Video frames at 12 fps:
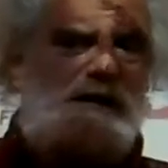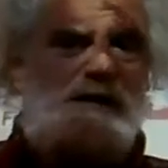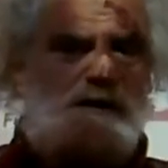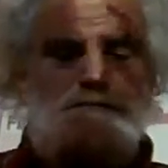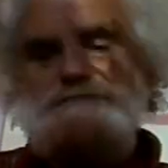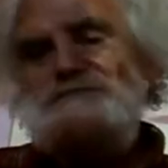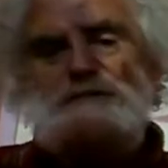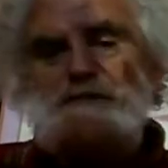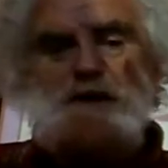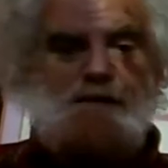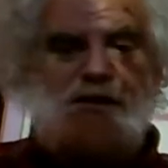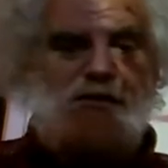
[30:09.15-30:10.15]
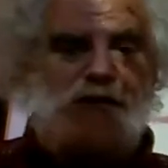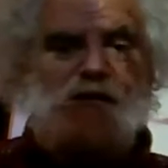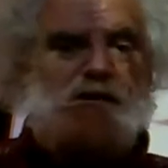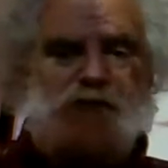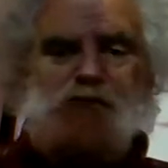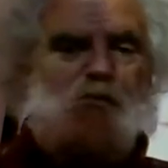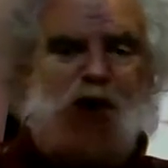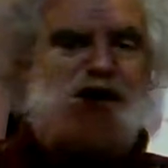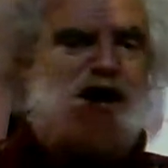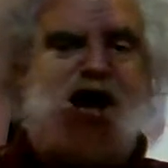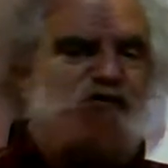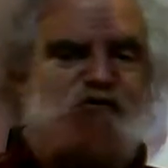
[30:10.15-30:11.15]
know. I mean, why
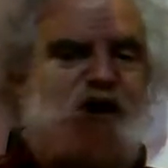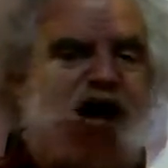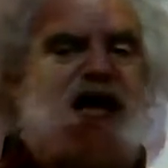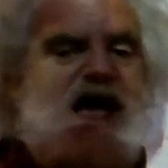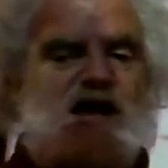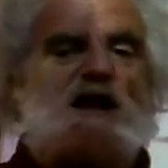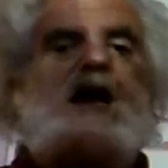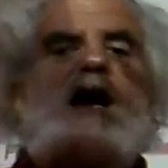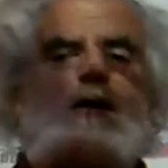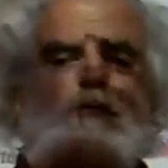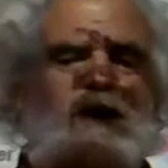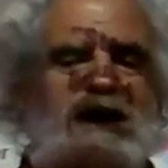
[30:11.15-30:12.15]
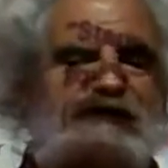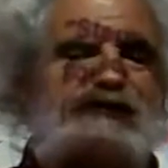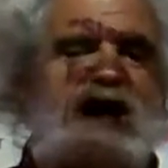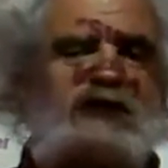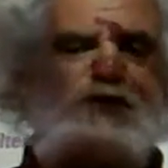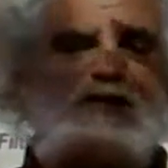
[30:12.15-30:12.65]
not try it? But it's not